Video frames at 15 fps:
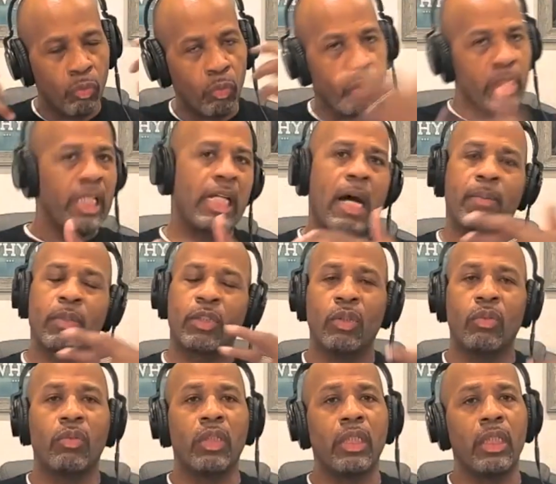when that
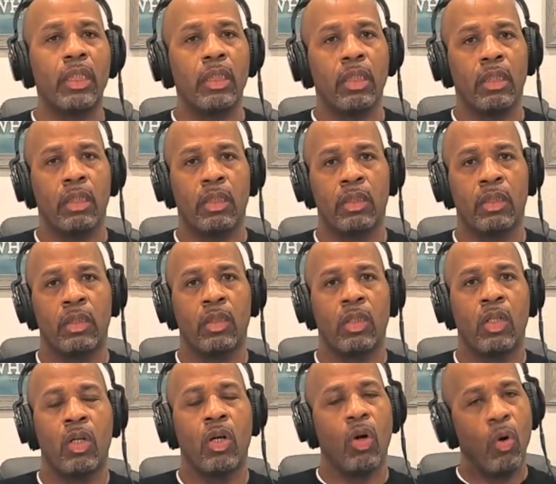opportunity
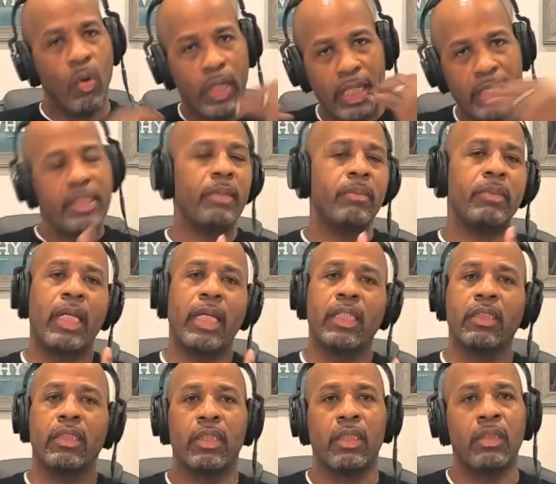or that
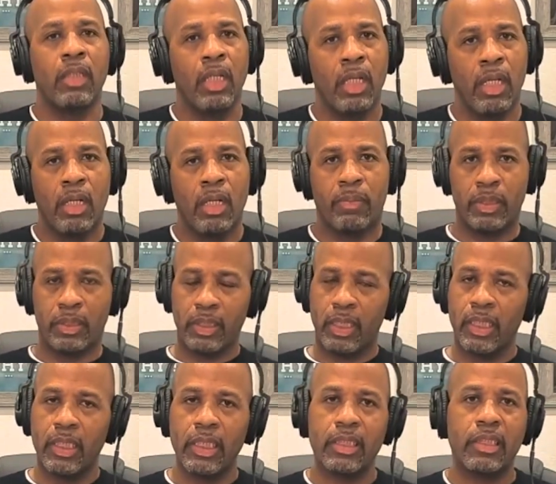temptation
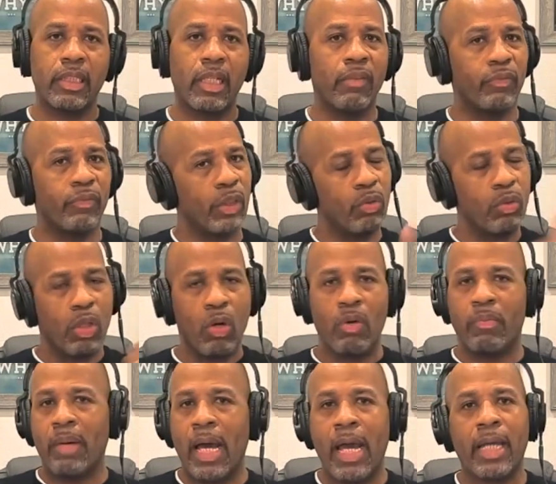presented itself for you to
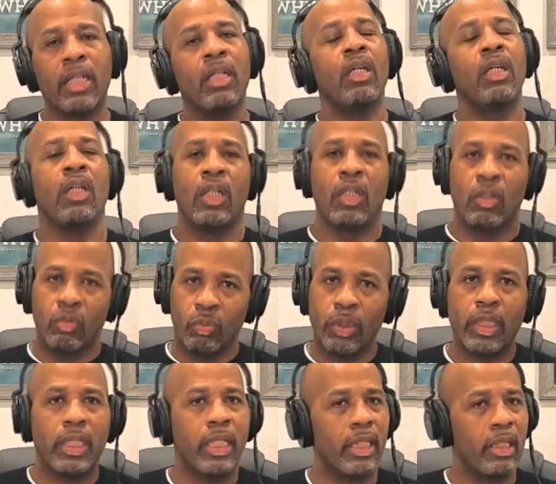go back,
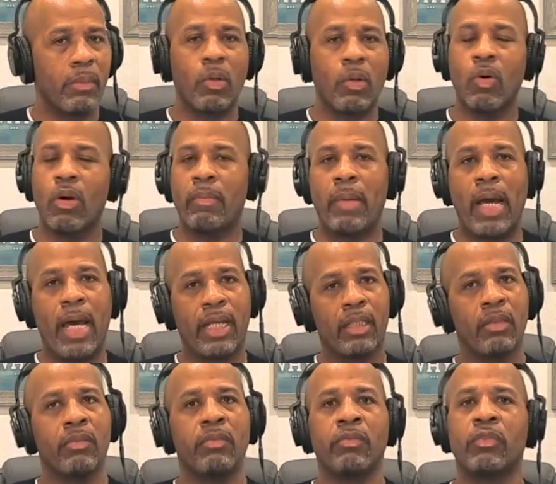we end up going back.
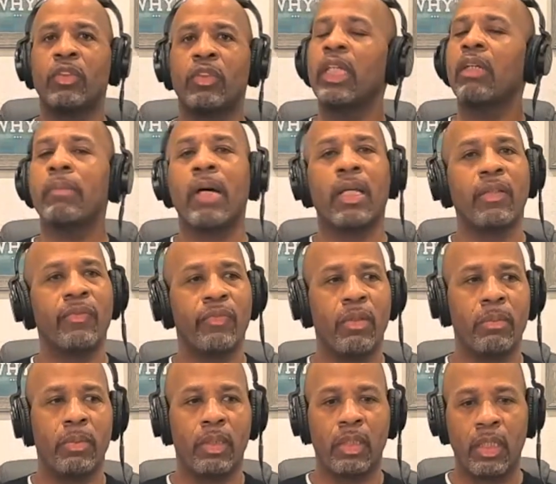Think about it
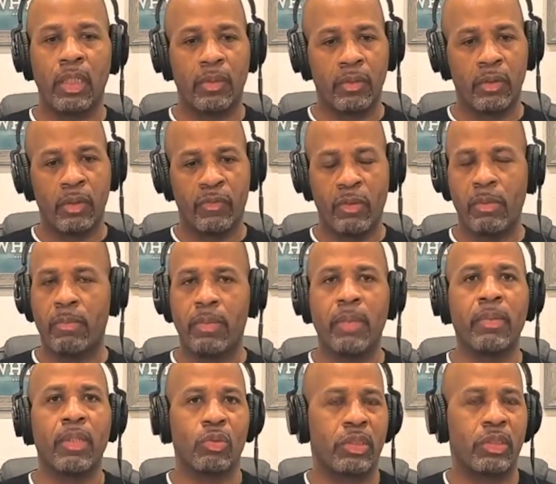from a
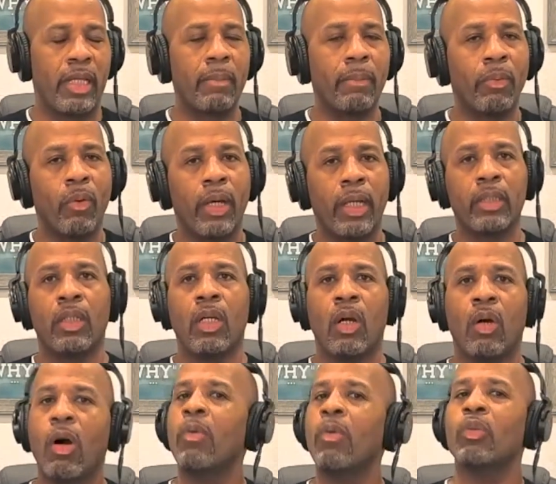biblical standpoint.
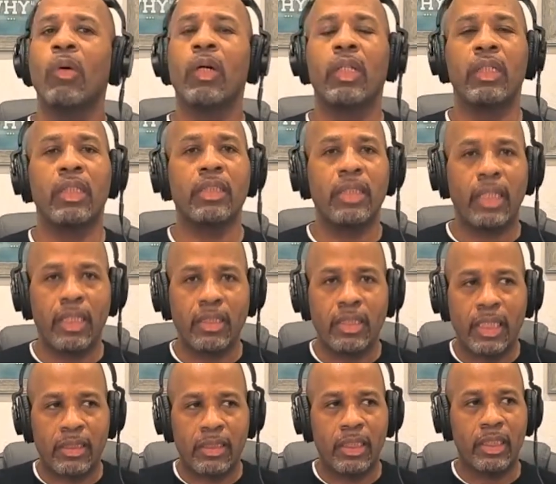What was one of the things
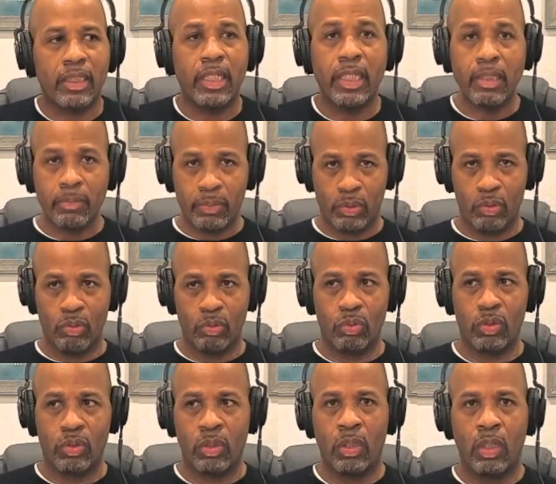that the
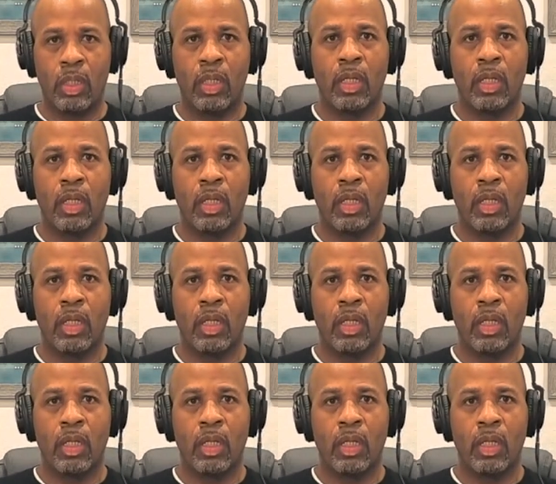Hebrews